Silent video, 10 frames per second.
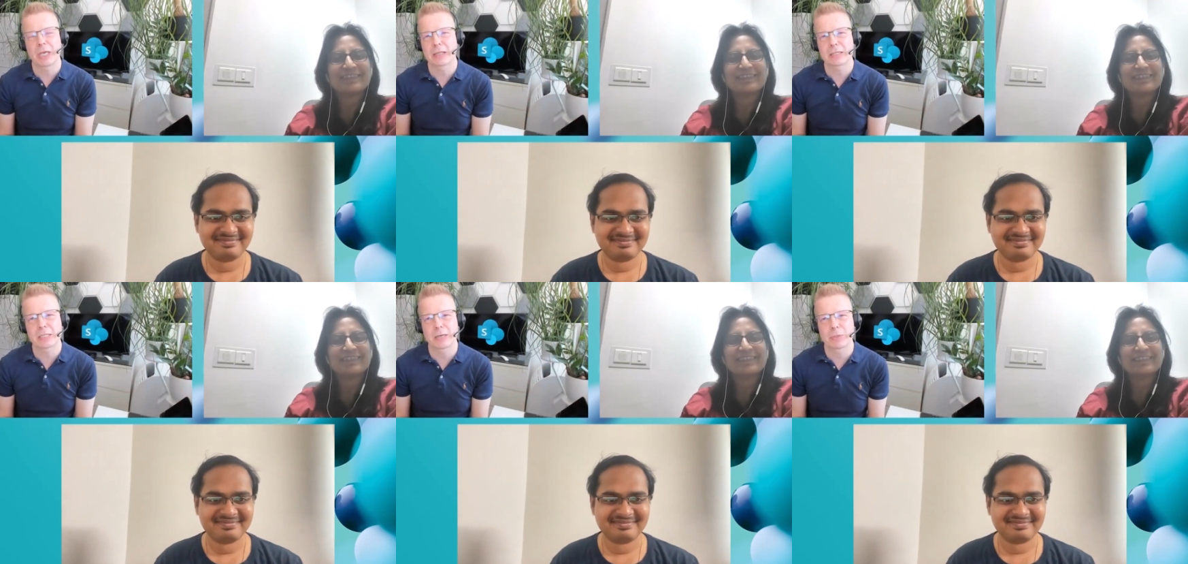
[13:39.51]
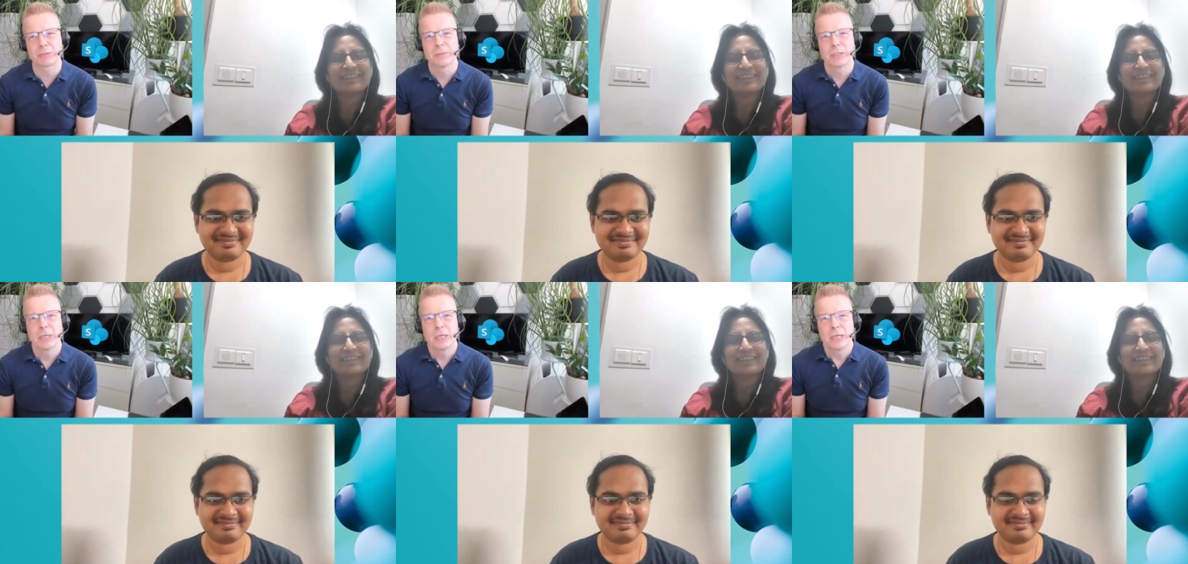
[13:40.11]
Speaker 1: making this happen.
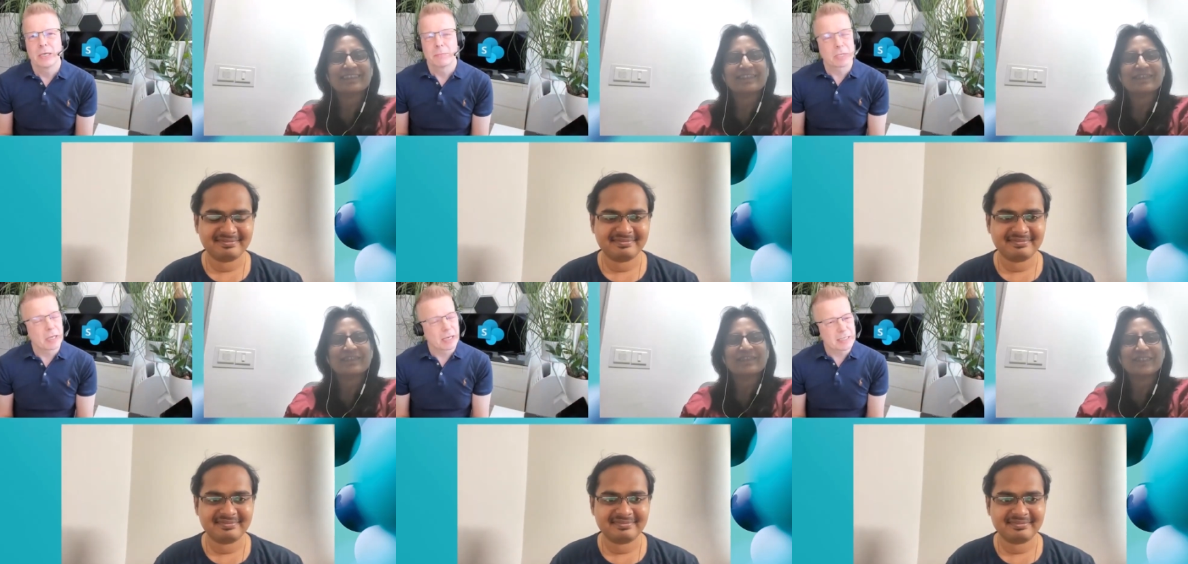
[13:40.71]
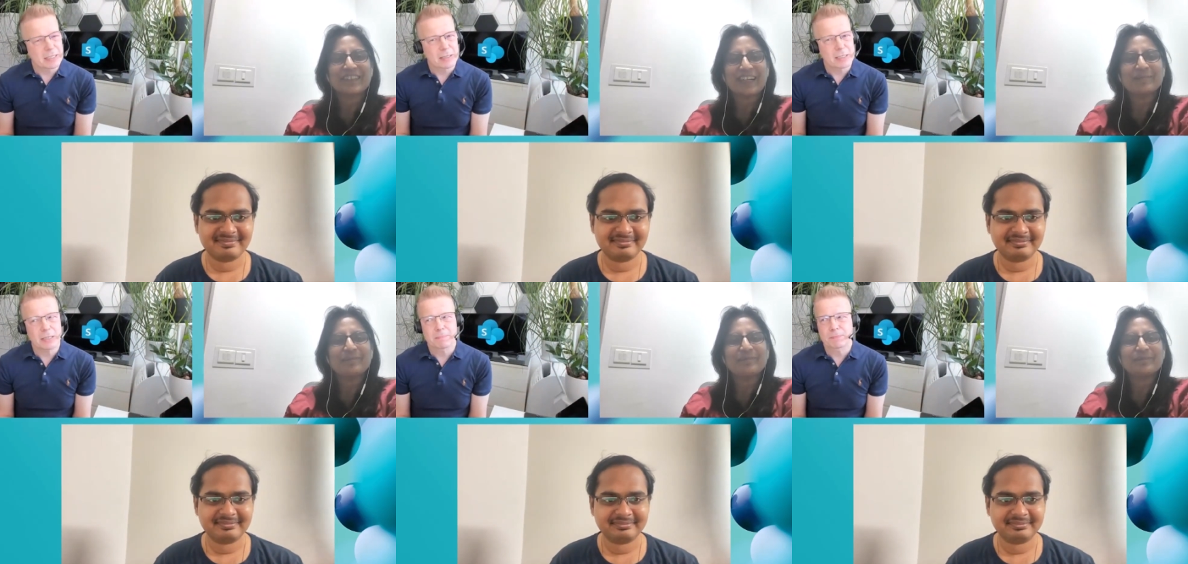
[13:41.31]
But I guess
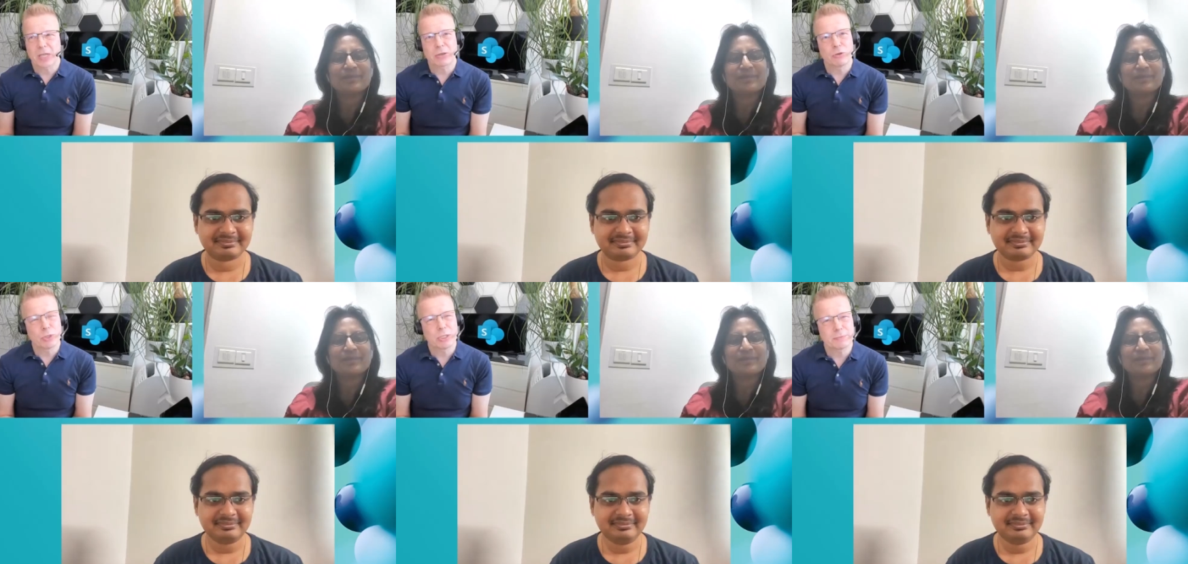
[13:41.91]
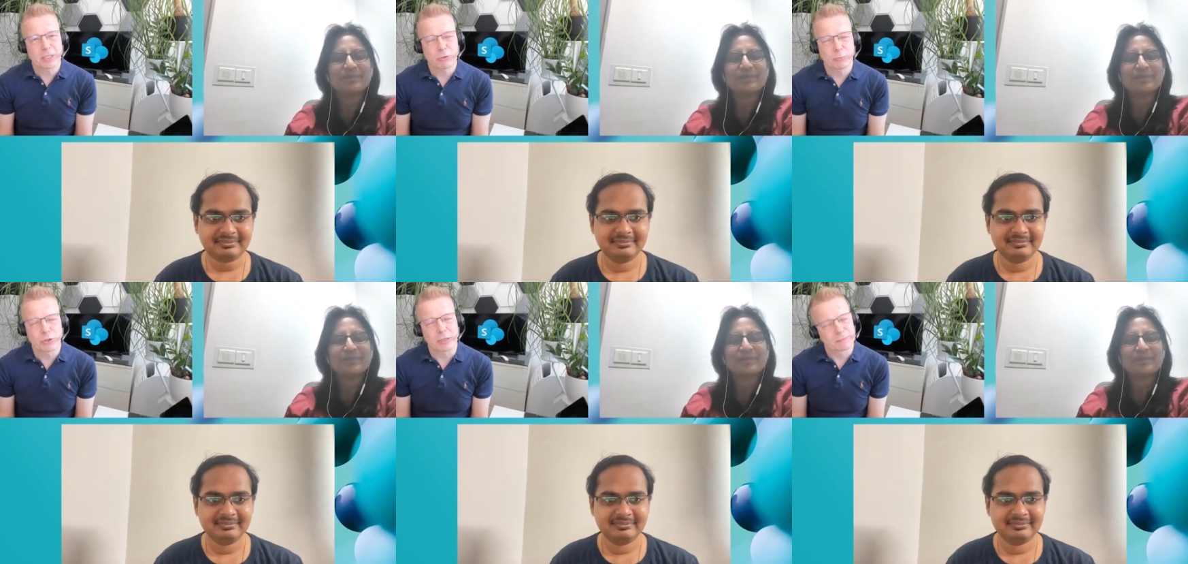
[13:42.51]
that's it. Thank you, Mohan. Thank
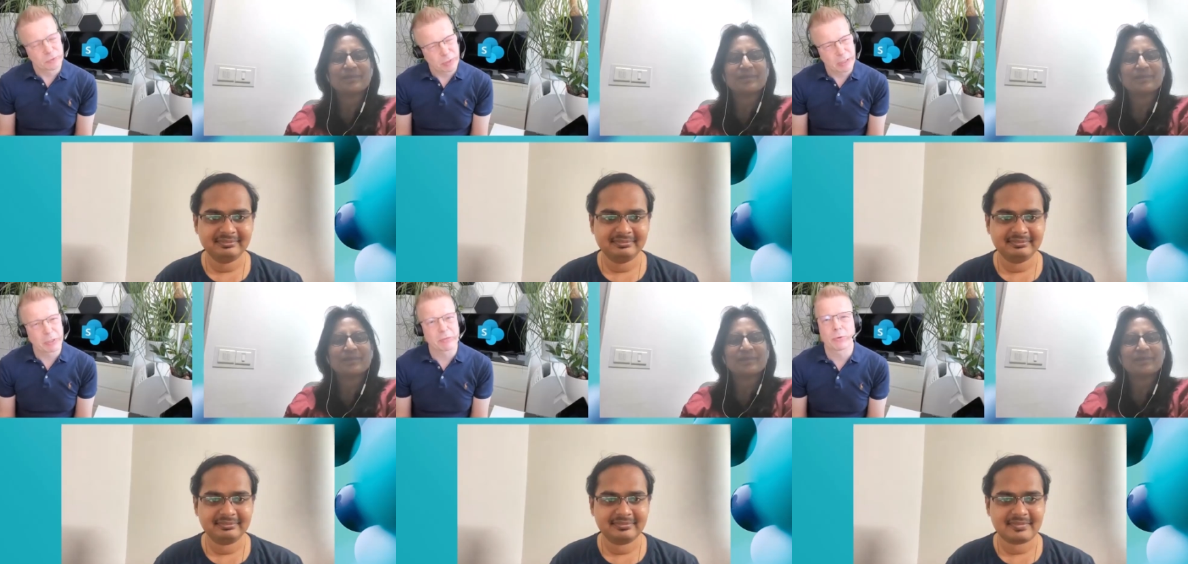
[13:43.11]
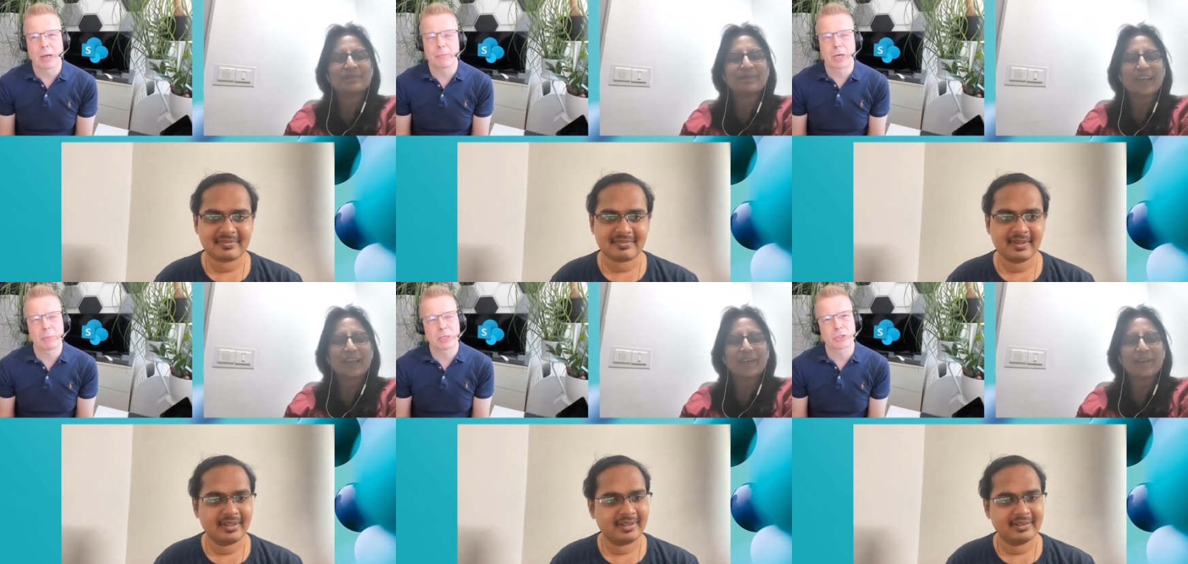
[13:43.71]
you, Pooja. Really, uh, thank
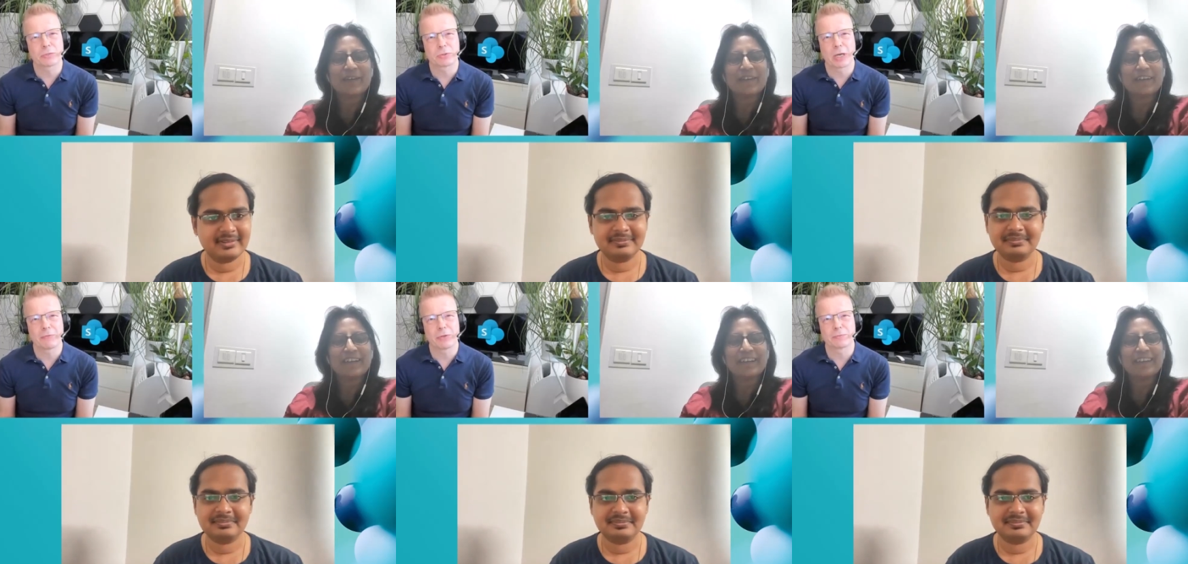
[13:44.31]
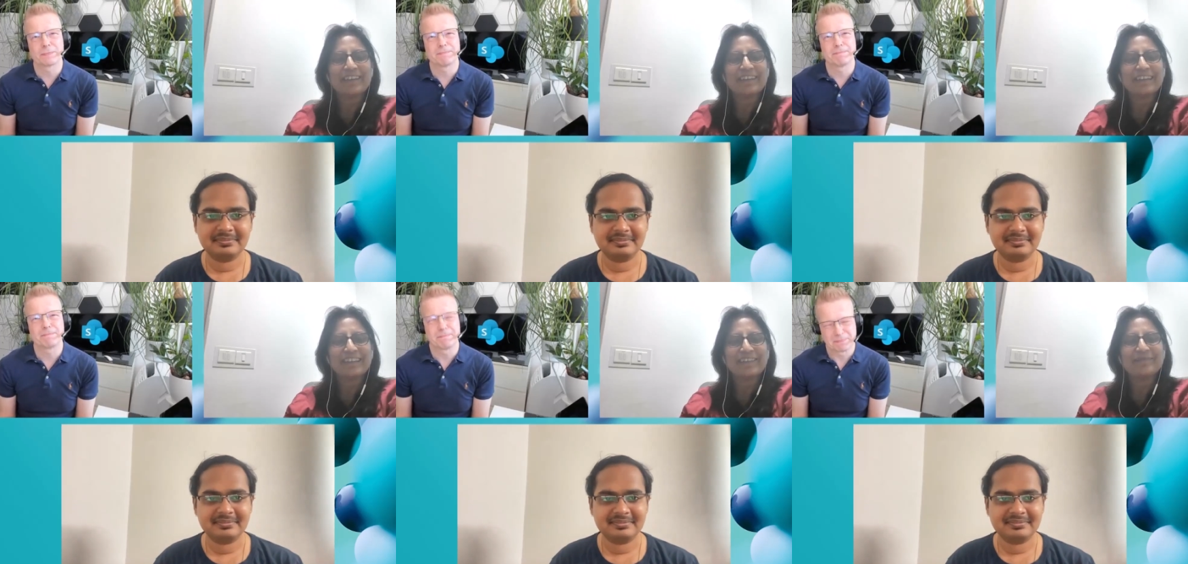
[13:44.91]
my you, pleasure everyone. to have you.
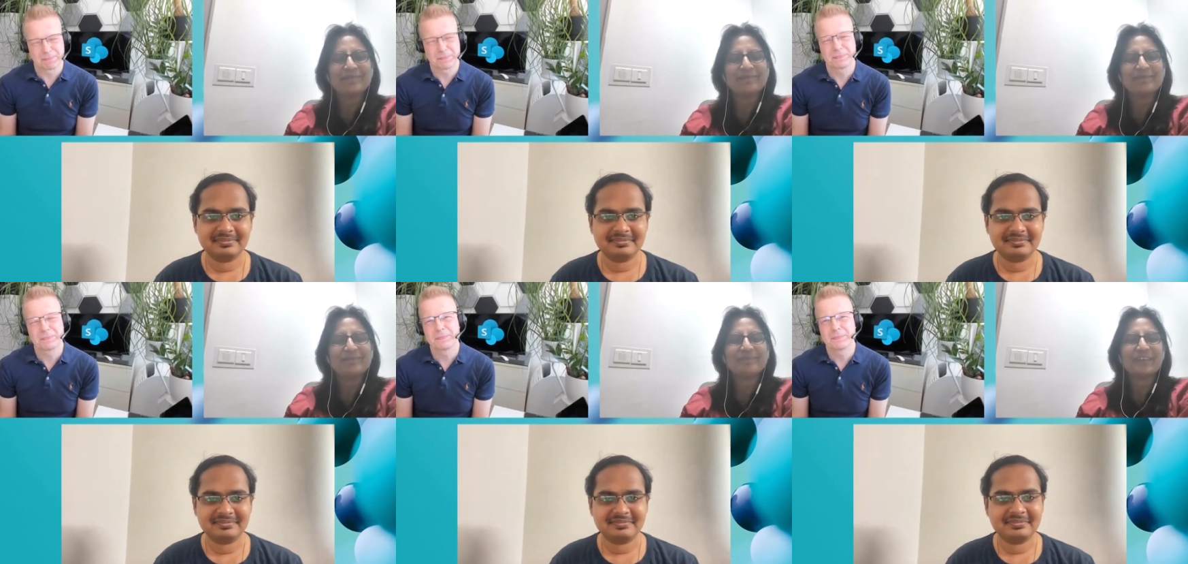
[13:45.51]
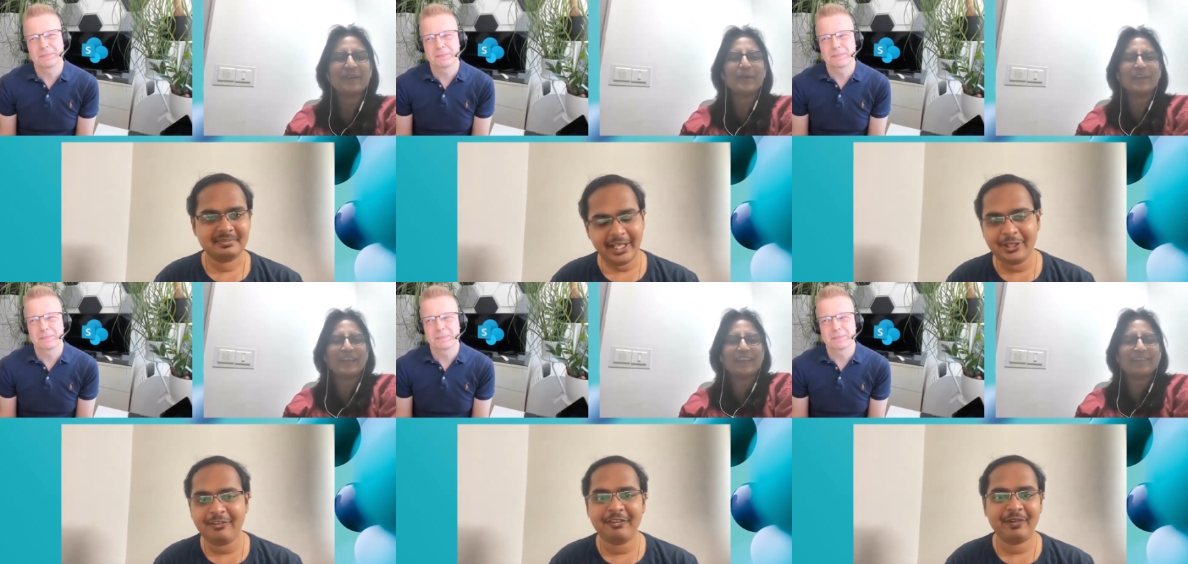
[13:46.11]
Speaker 2: Yeah. Okay.
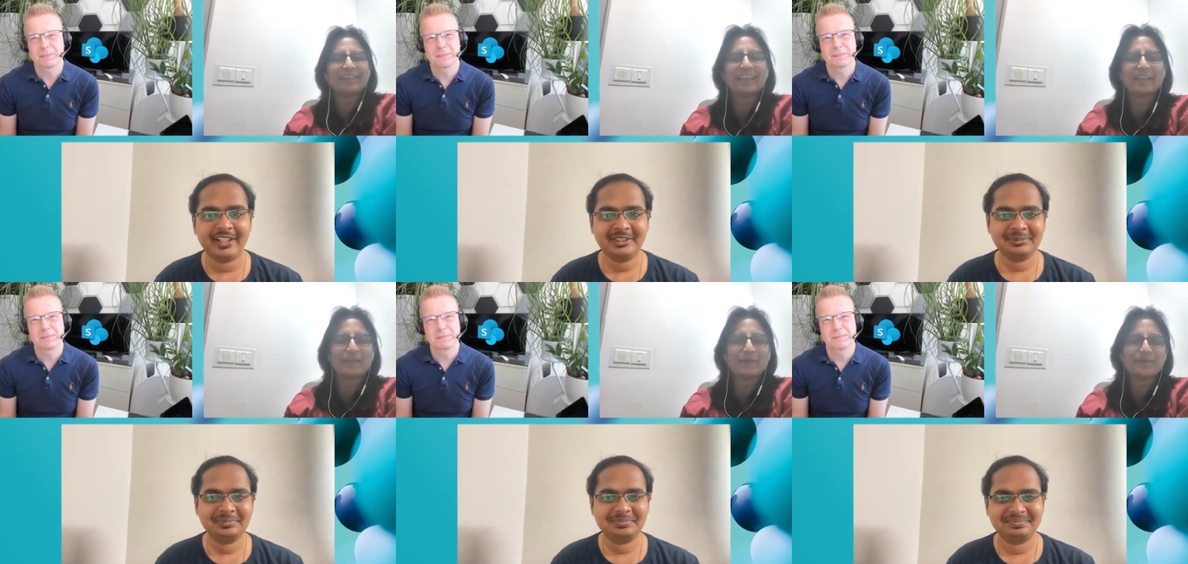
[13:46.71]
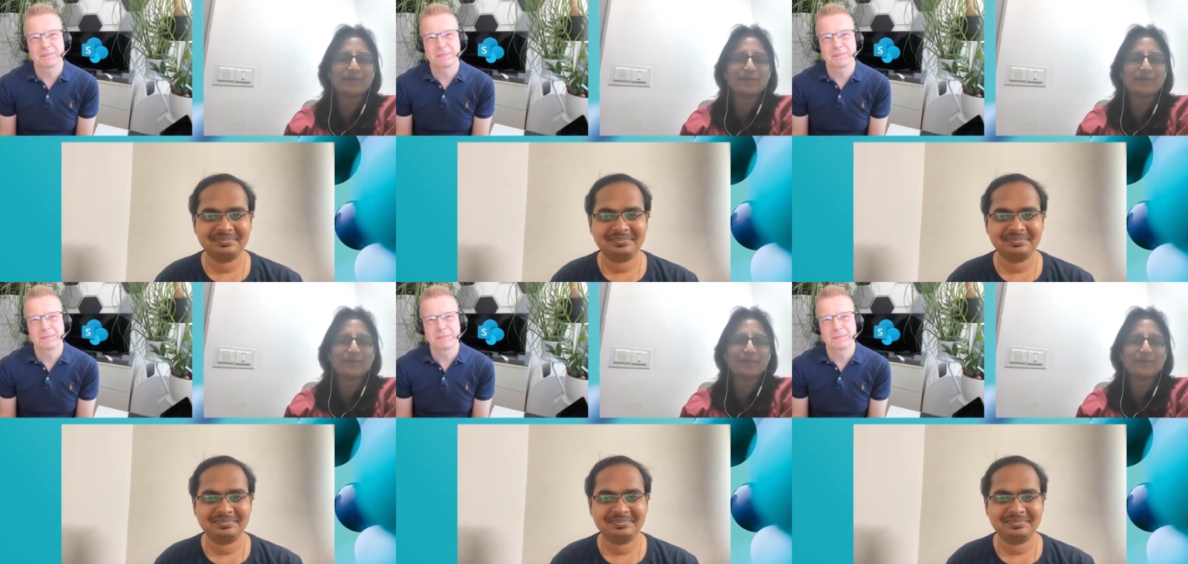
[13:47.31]
Thank you. Thank you.